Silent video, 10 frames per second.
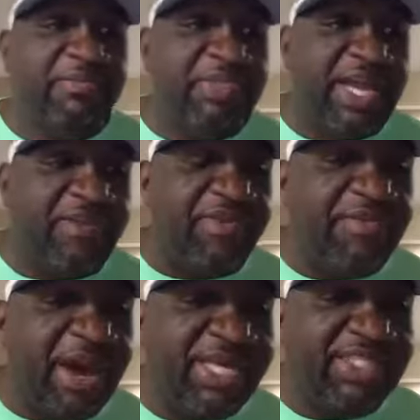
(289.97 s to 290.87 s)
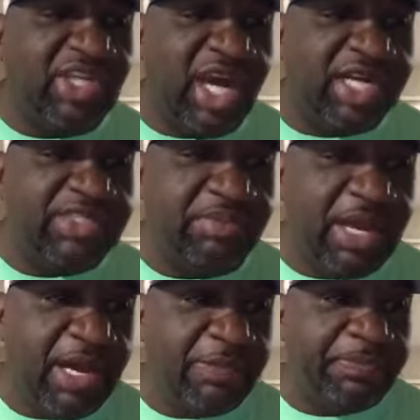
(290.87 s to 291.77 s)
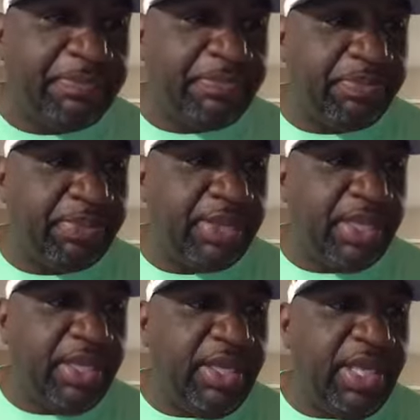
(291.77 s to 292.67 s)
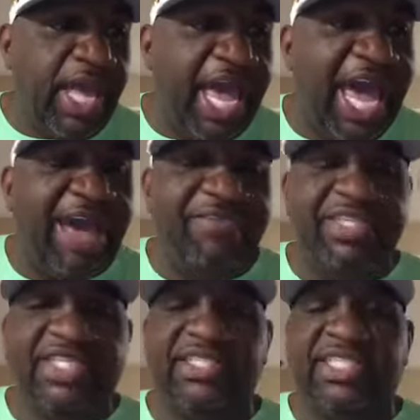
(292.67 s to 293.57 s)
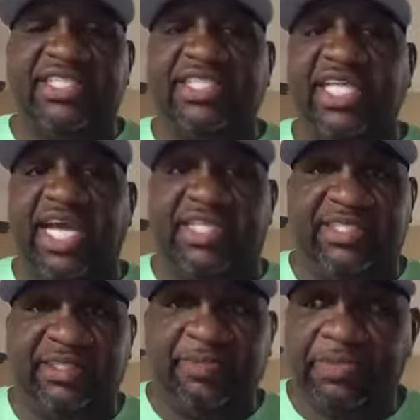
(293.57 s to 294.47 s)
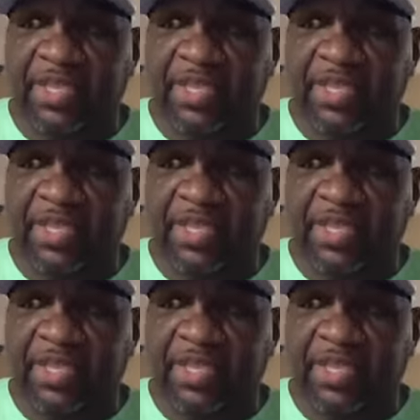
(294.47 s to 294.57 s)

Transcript: Everybody talks about having this success,